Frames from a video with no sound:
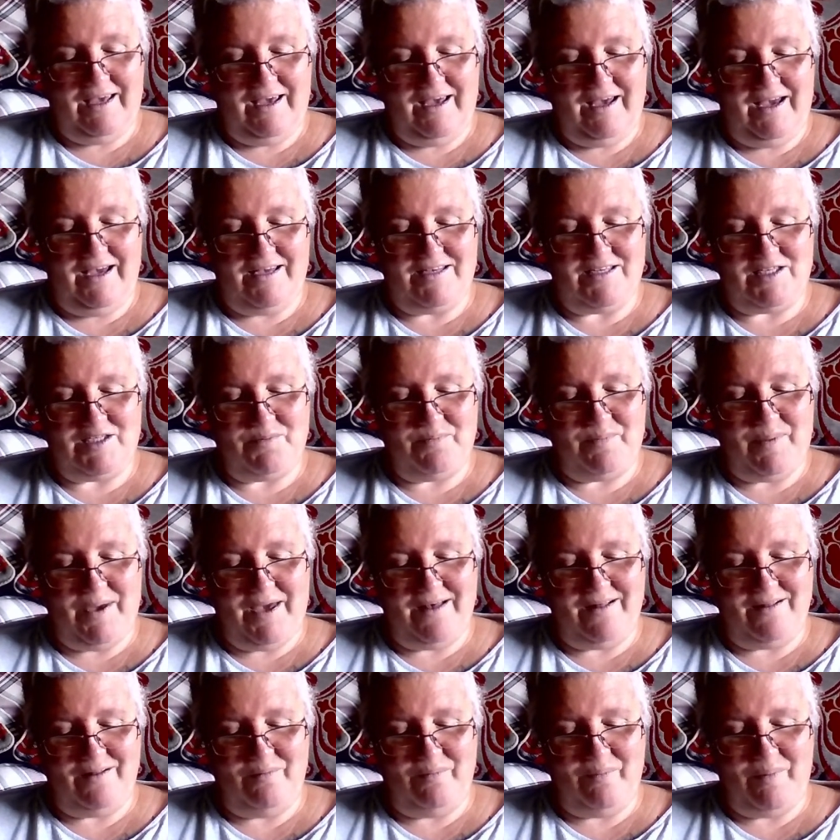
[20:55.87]
A
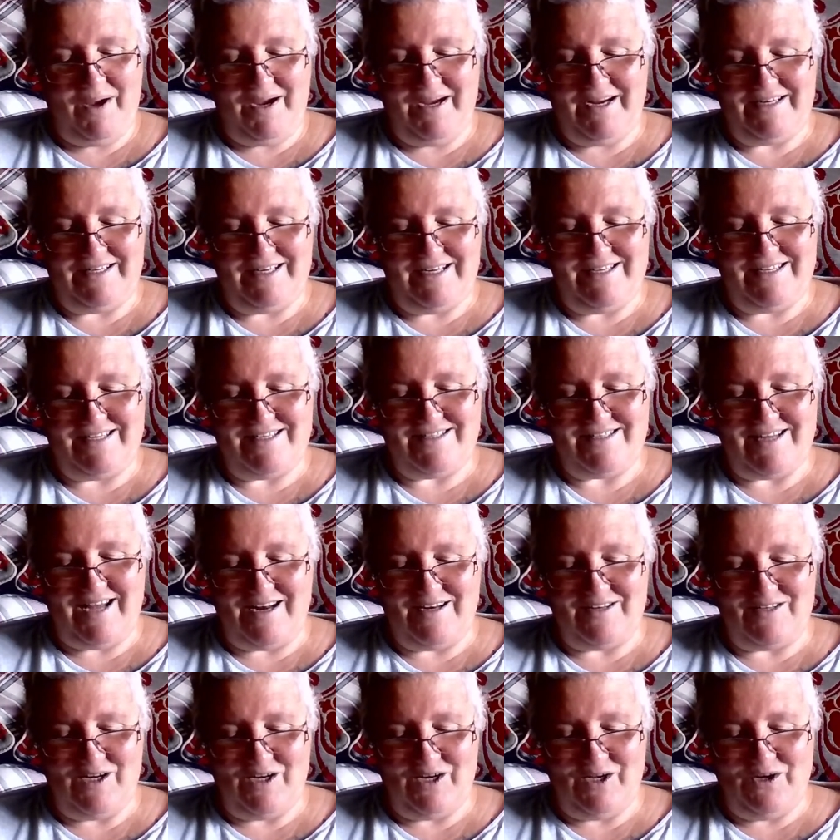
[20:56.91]
spellbinding
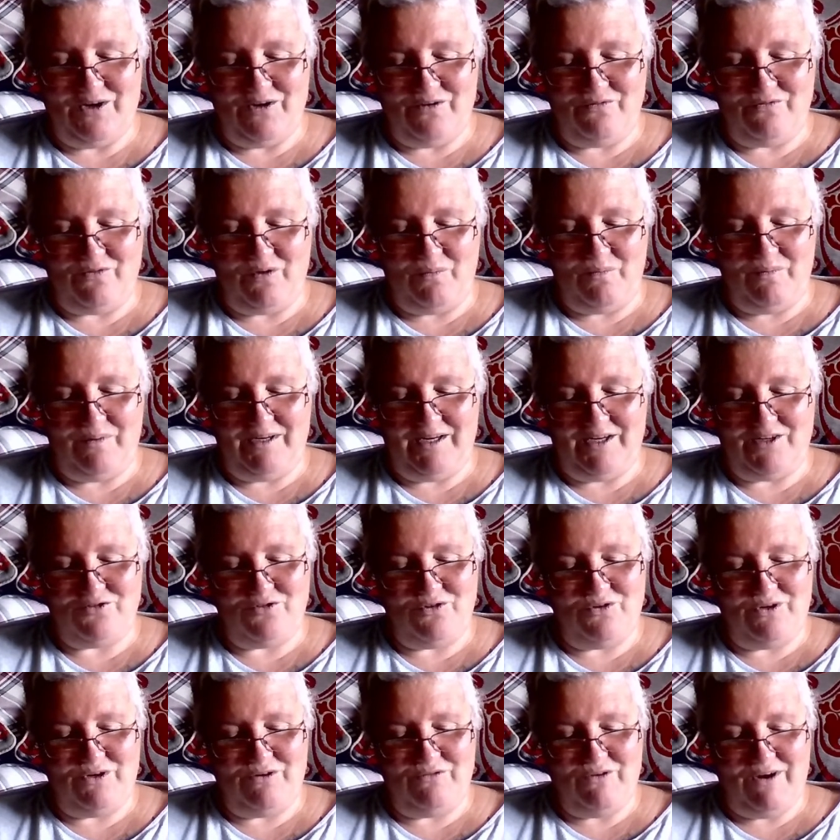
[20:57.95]
standalone from a
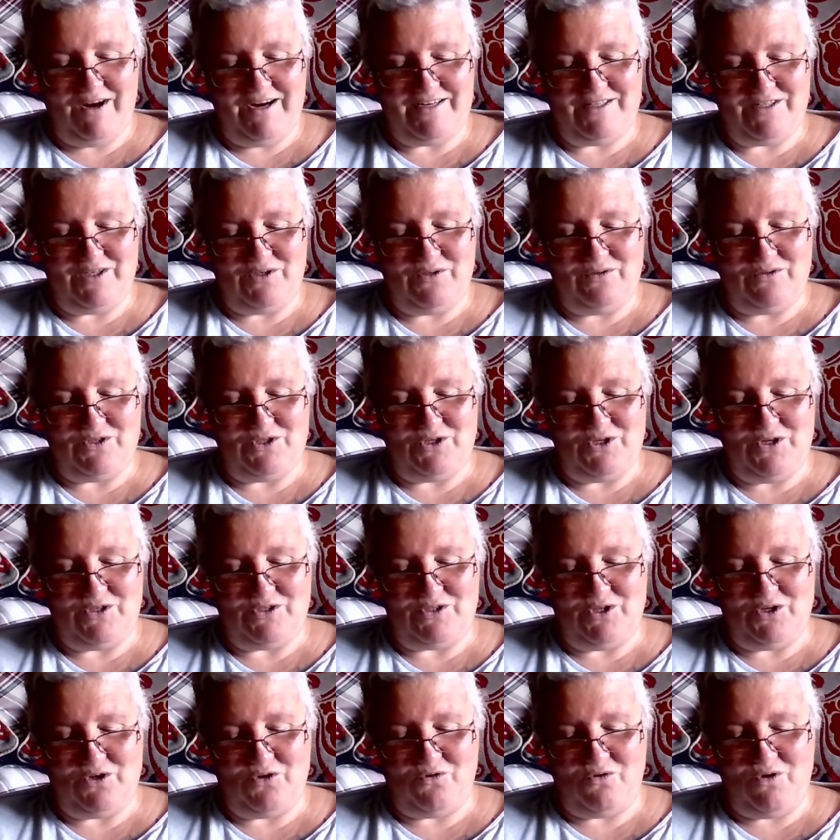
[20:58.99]
literary writer who turns
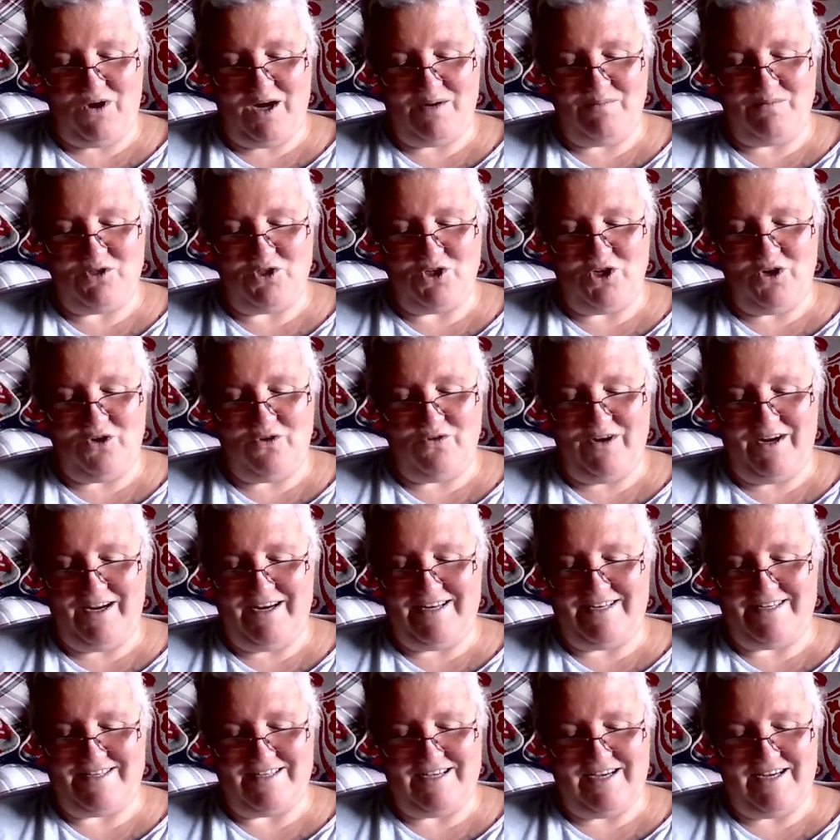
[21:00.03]
the crime genre
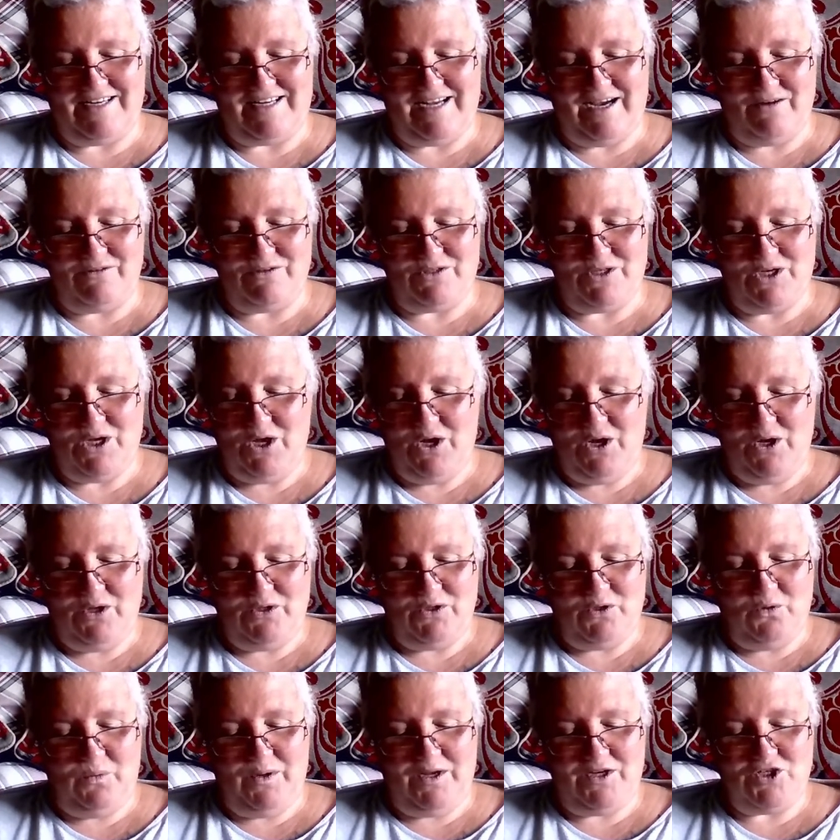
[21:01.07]
inside out,
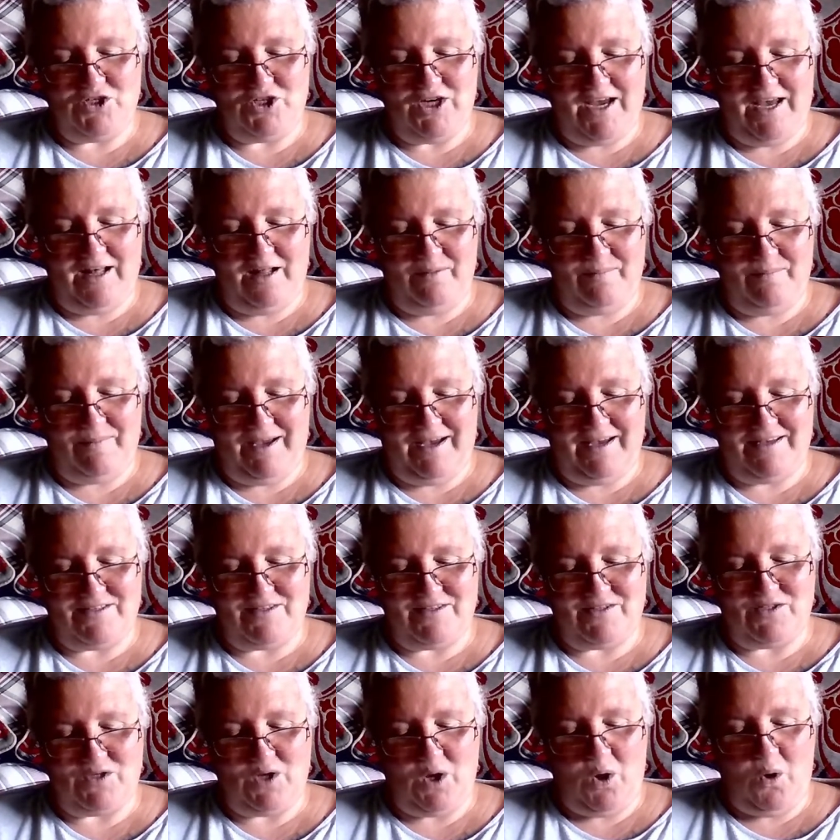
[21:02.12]
The Witch Elm
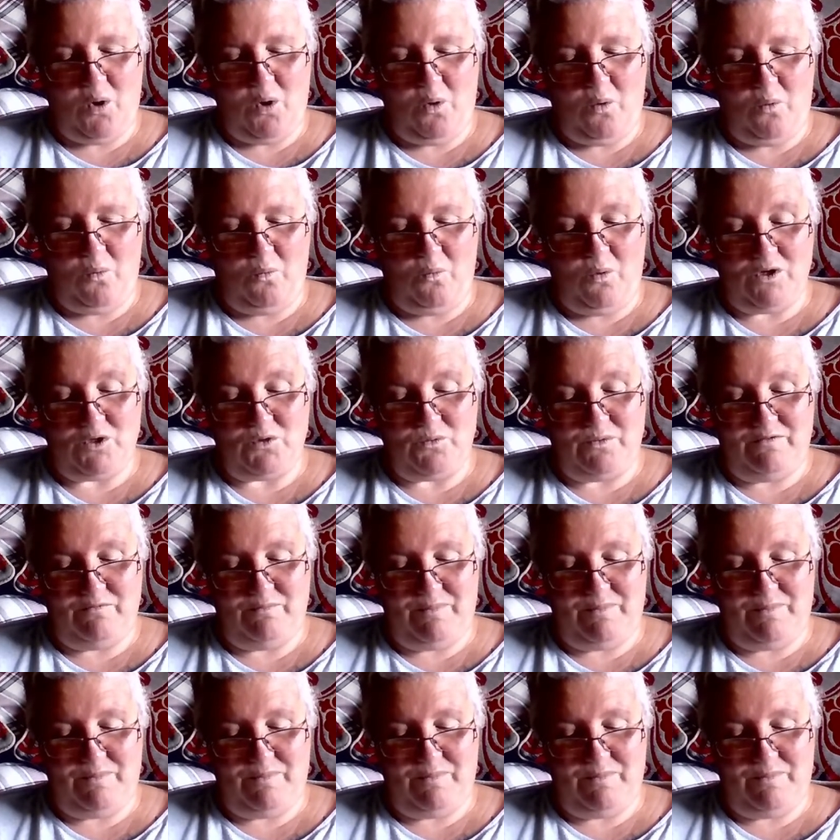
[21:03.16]
asks what we've